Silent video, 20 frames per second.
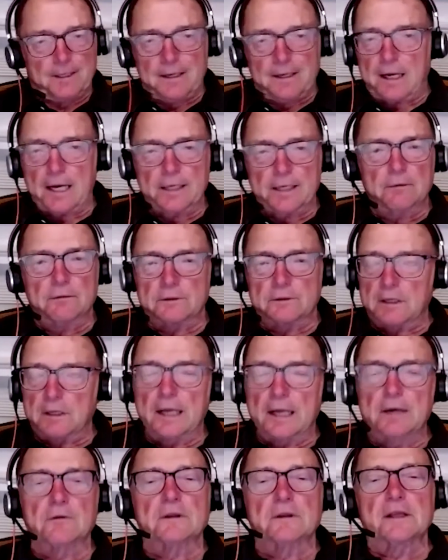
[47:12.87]
I don't
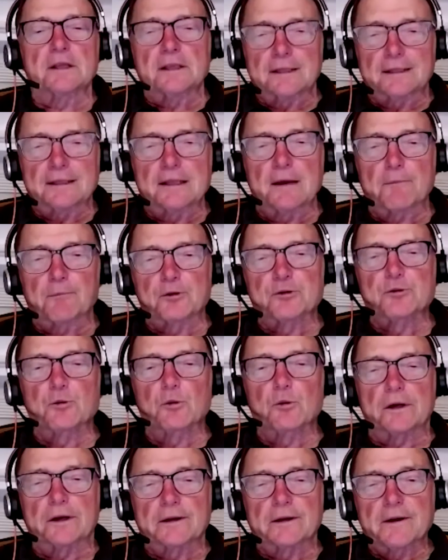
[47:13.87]
think the numbers
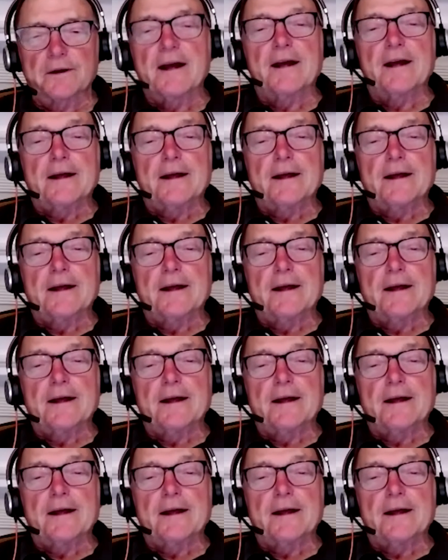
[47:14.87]
work.